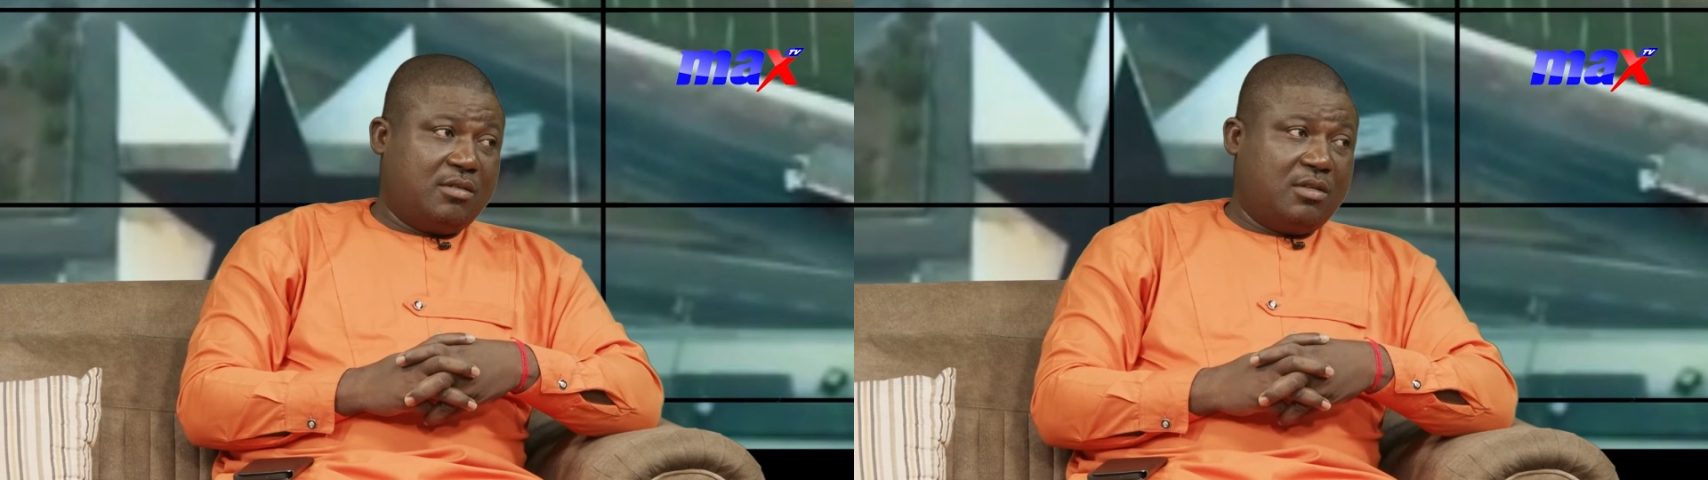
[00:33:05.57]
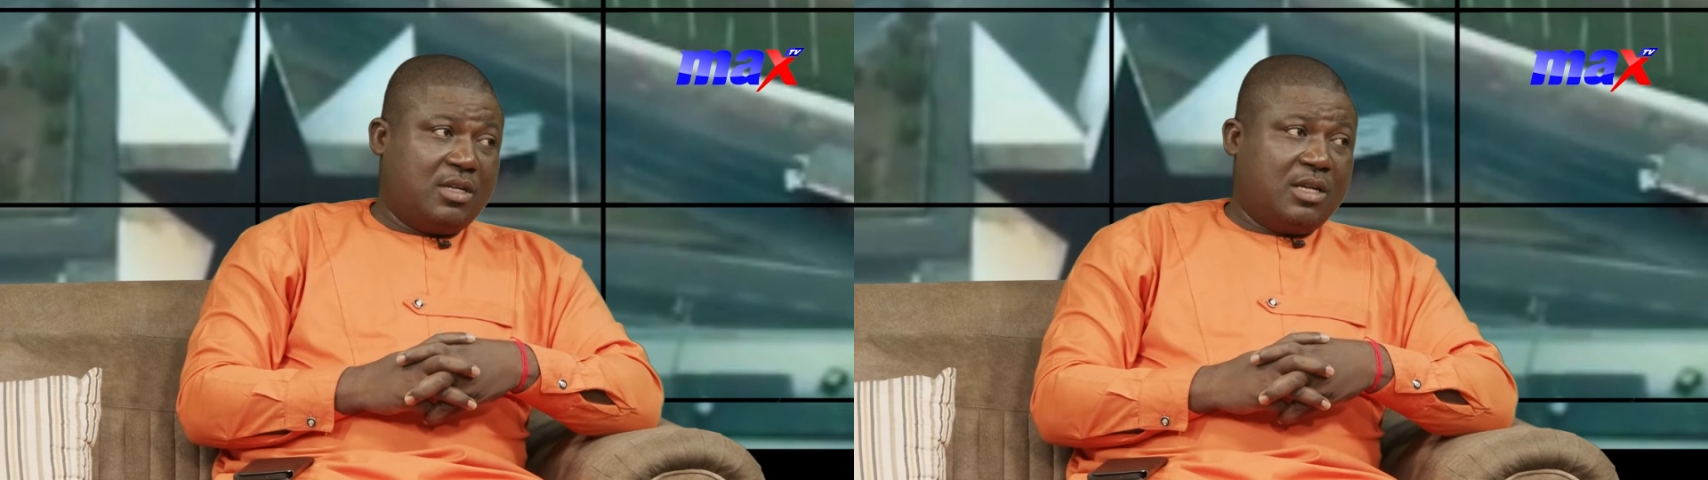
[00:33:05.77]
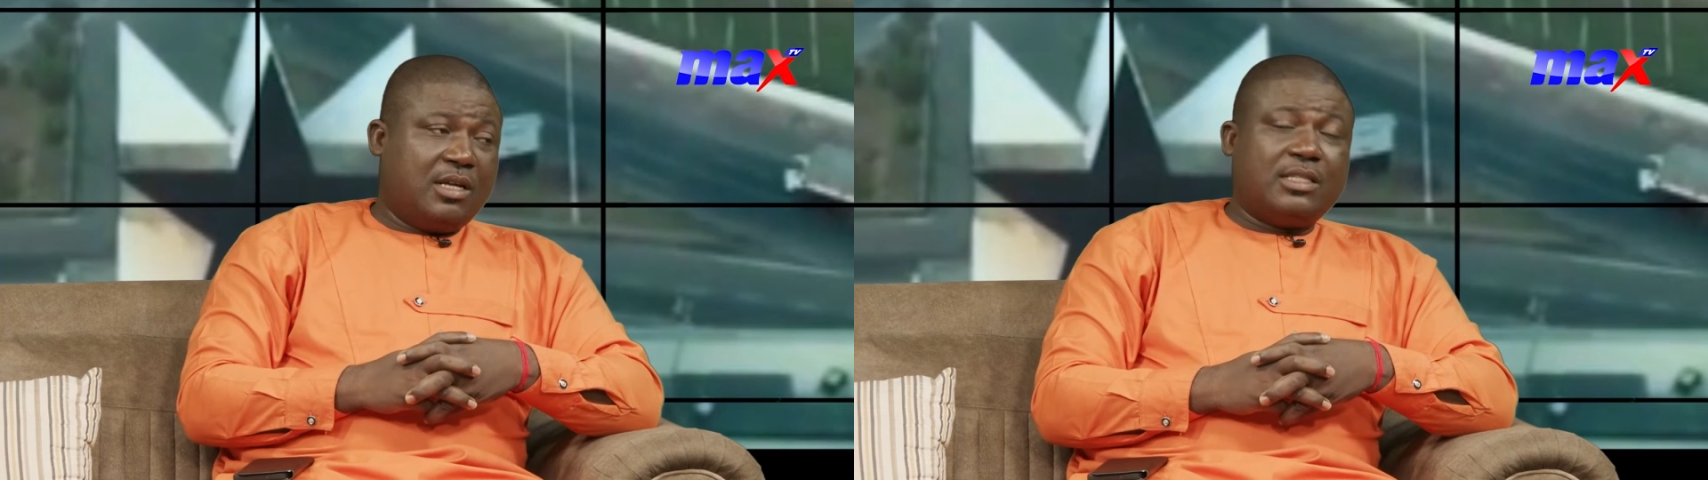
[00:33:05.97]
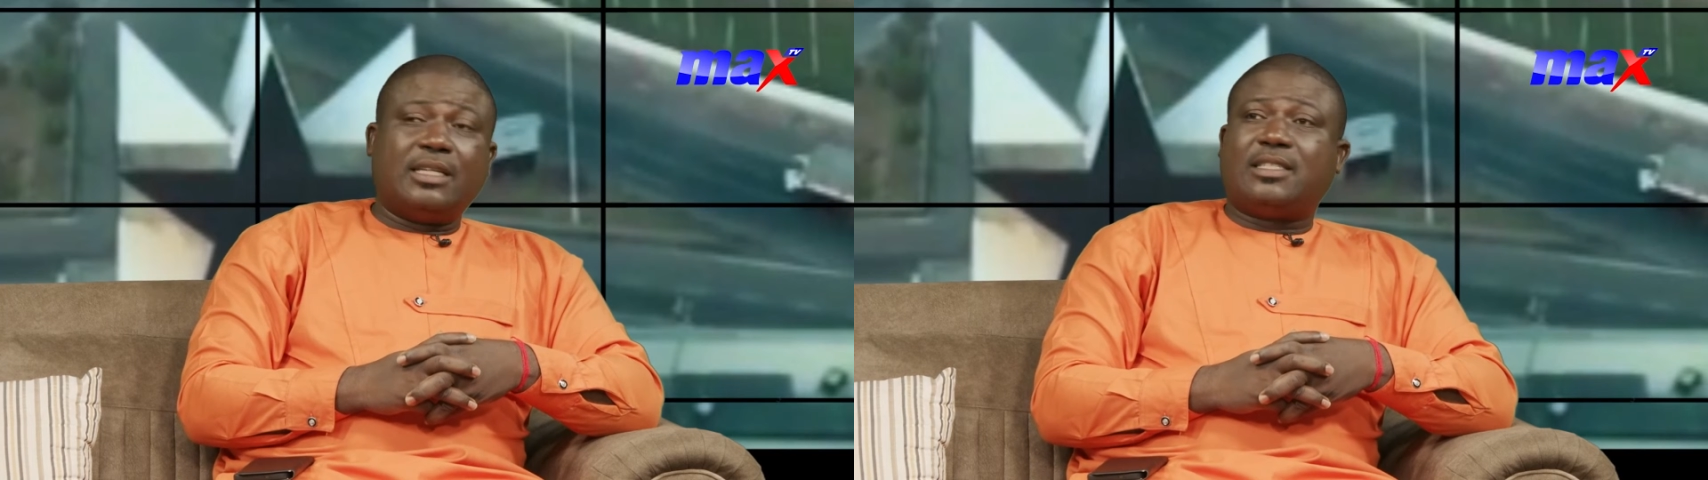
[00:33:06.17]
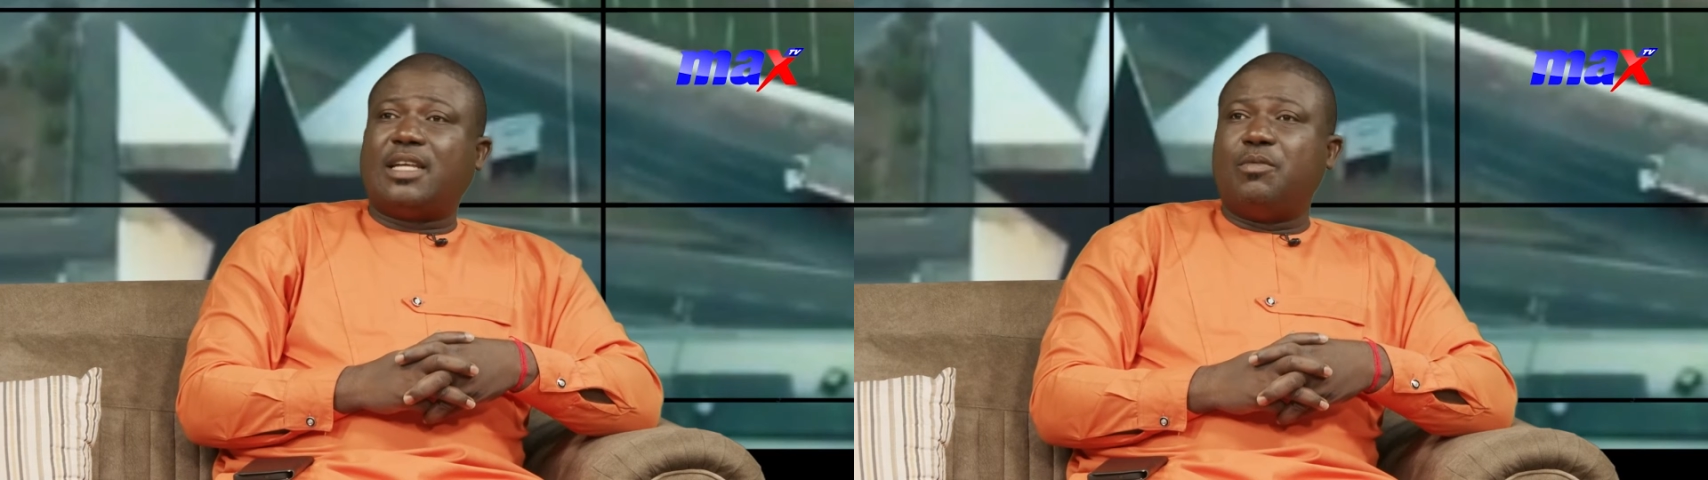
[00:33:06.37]

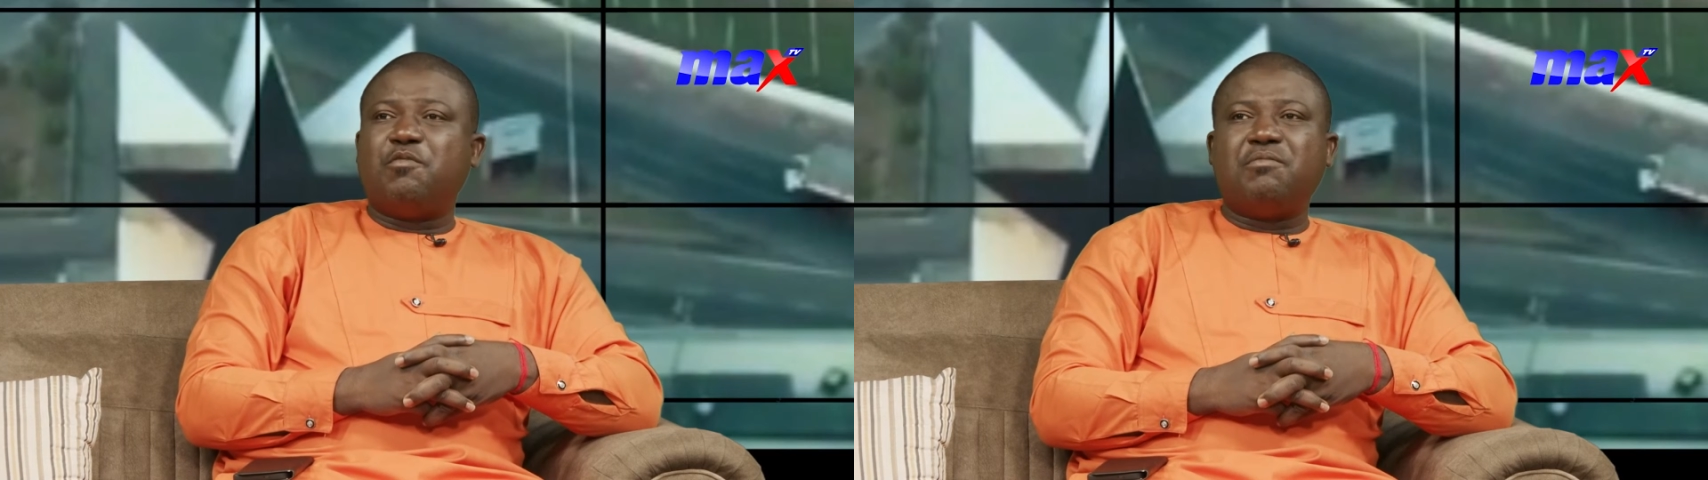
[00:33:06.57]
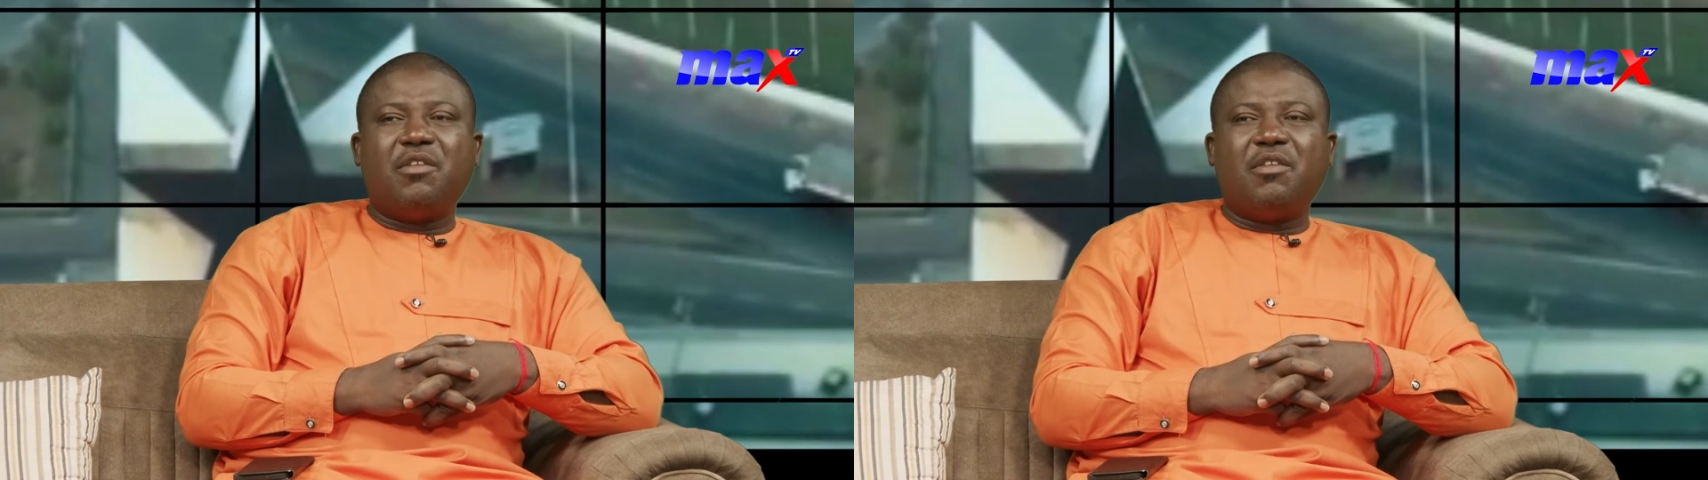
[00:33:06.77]
The same in